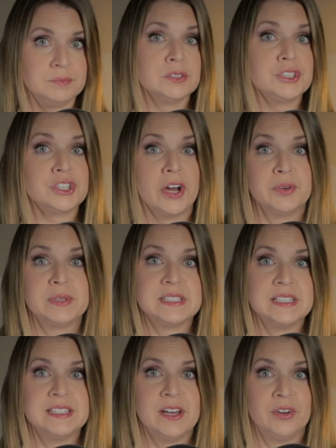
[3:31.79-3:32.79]
So Sean would
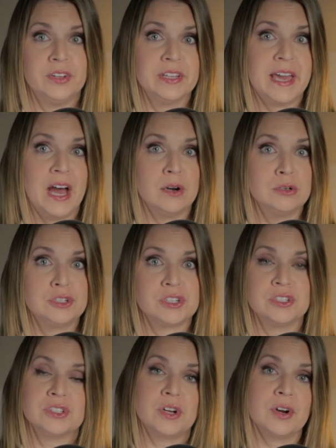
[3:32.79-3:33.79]
sit down on the couch
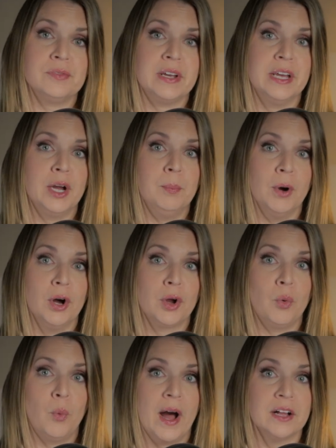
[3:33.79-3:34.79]
and start reading a book
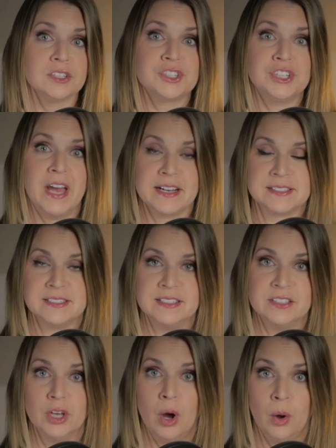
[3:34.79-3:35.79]
while she
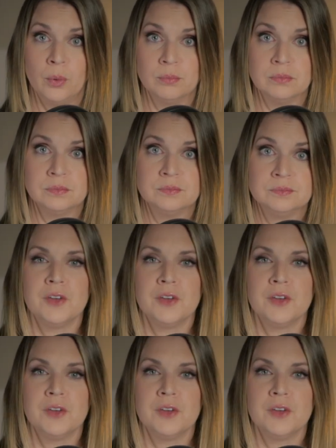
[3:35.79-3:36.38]
exited the home.